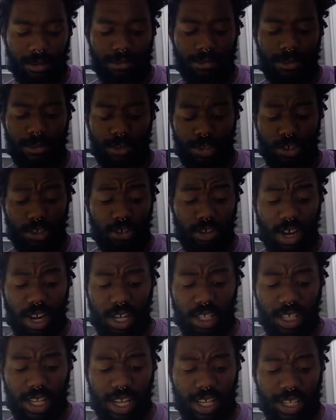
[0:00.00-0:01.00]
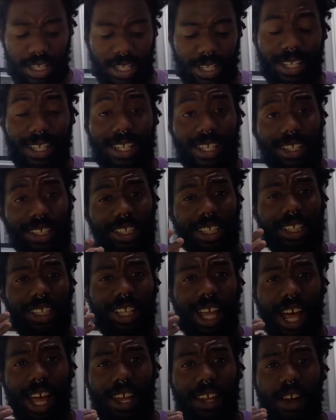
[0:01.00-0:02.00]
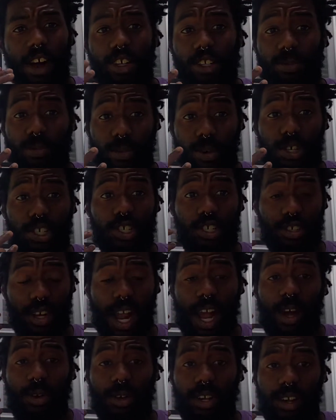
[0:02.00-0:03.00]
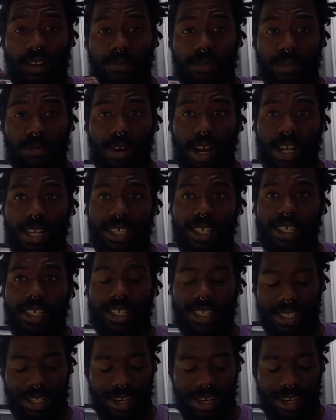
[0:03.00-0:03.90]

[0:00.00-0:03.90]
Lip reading: or draw like the light, all the moisture out of the rice.